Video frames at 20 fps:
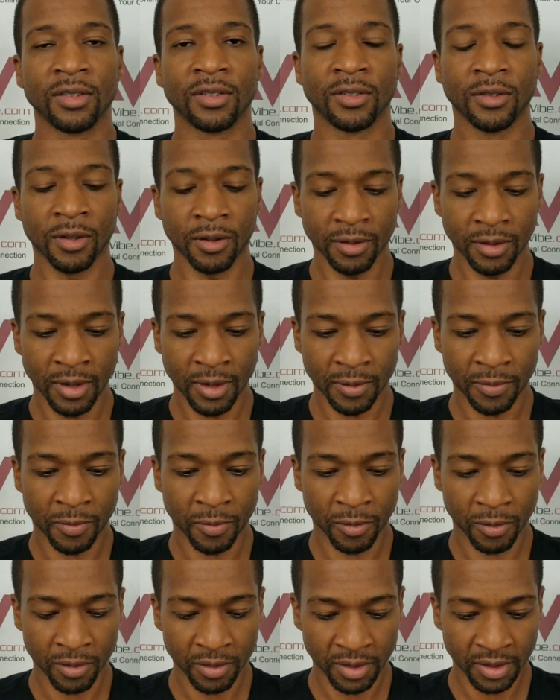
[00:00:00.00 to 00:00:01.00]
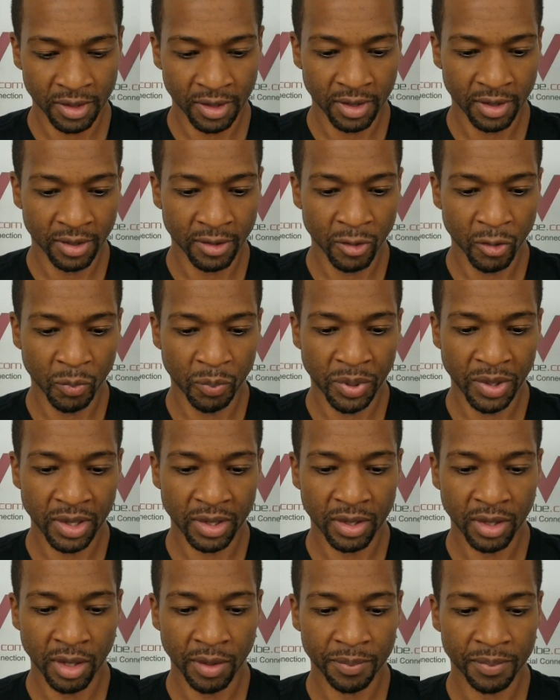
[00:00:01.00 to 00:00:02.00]
So therefore, the new
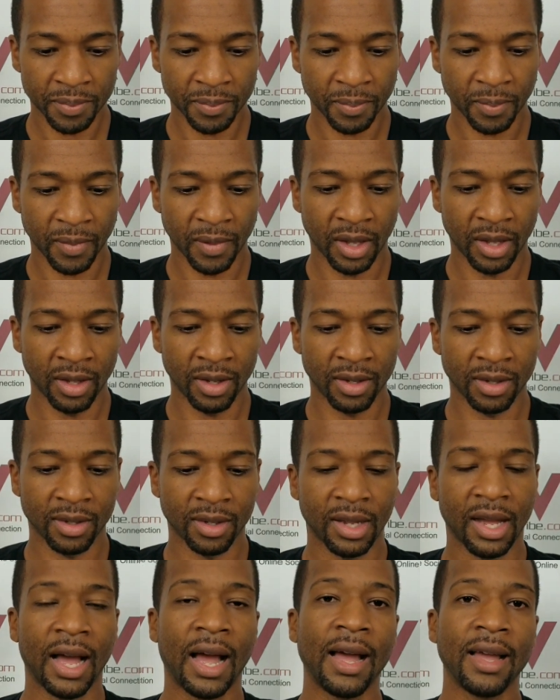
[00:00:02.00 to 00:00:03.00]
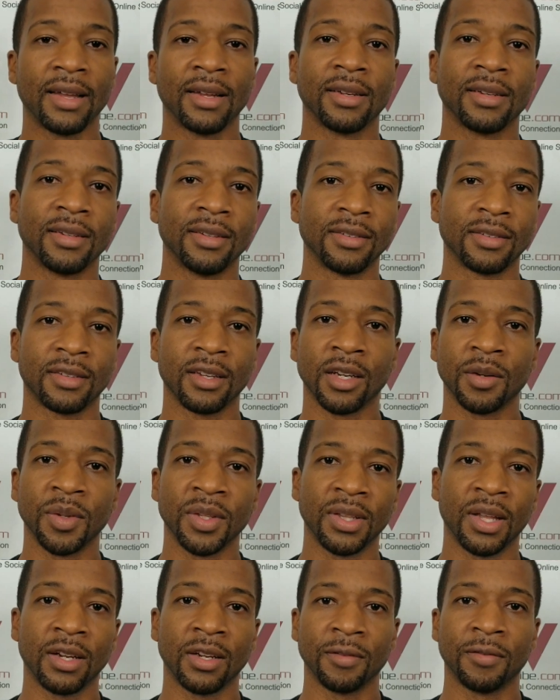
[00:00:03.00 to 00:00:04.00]
pickup uh, Kaya is going to be
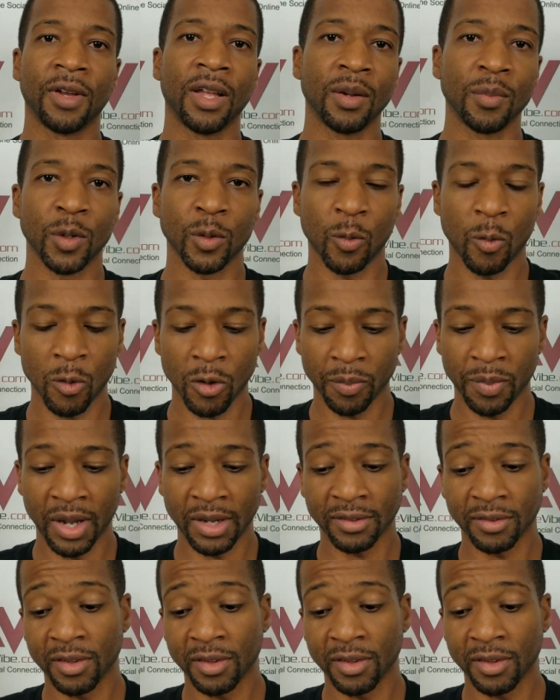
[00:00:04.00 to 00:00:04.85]
that development quarterback.